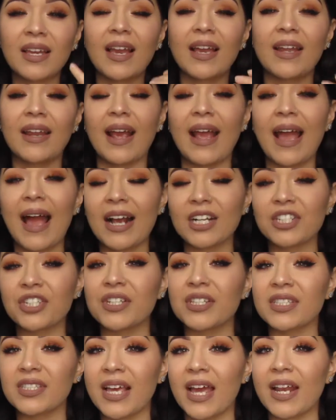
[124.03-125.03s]
And I
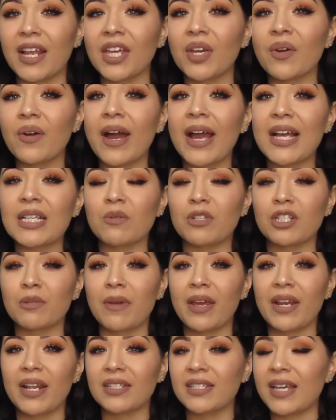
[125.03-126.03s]
actually set it, you guys, which
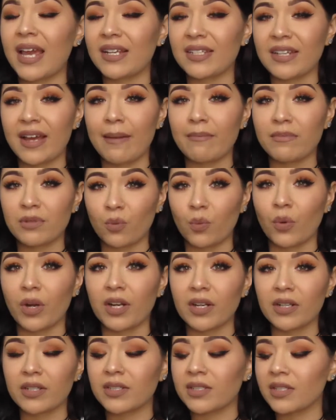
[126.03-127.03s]
made it 10 times
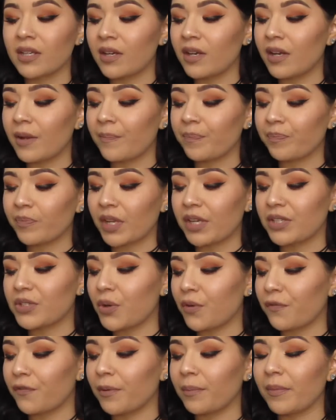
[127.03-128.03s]
worse.
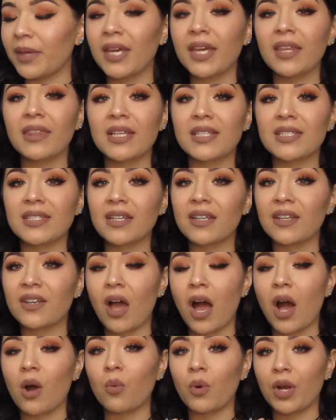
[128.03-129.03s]
So for me, this did
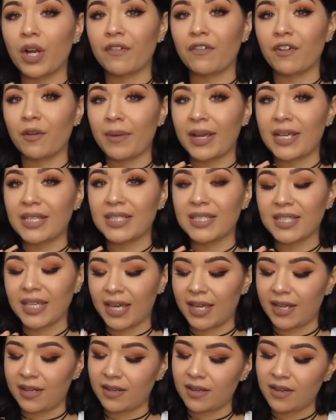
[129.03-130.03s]
not work for my
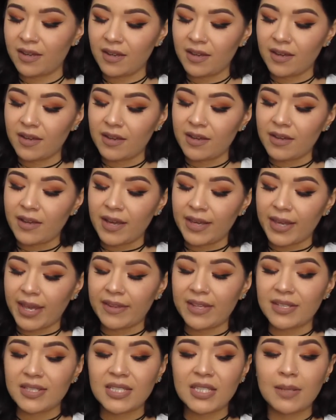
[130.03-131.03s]
skin.
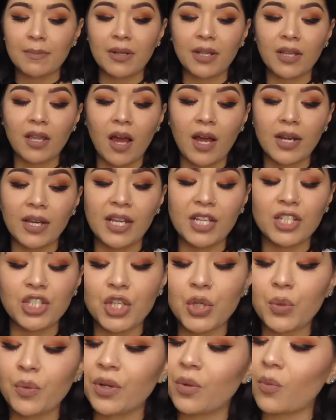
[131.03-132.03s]
Again, this is the Milani
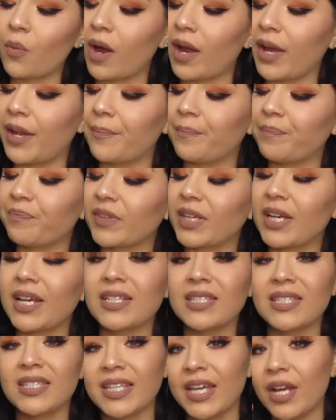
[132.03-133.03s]
2-in-1
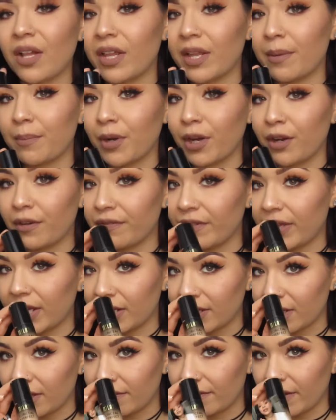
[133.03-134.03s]
Conceal
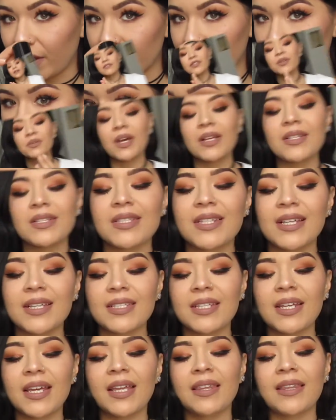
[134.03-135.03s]
Imperfect.
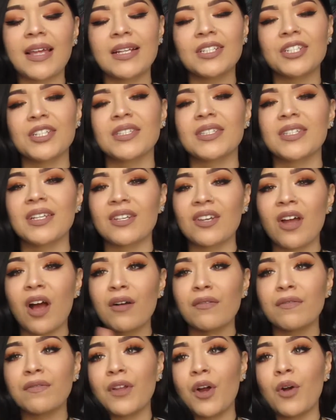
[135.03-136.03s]
2016, that just did
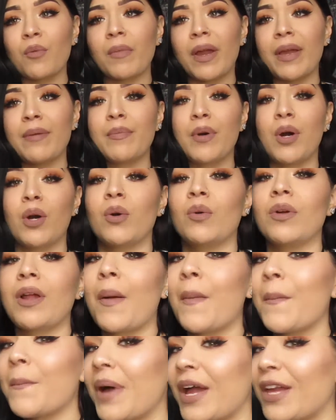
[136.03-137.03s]
not float my
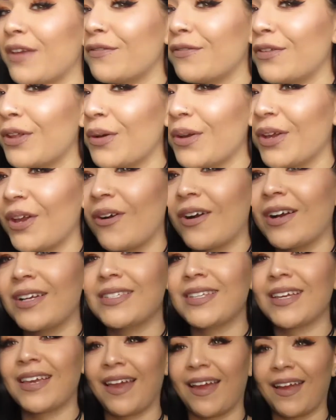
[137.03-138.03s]
boat. Might float
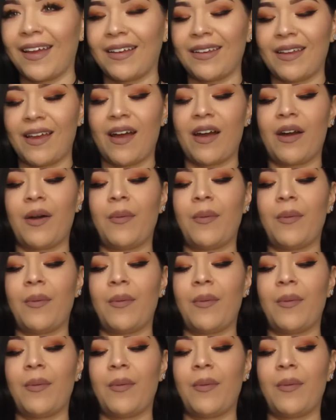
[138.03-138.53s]
yours again.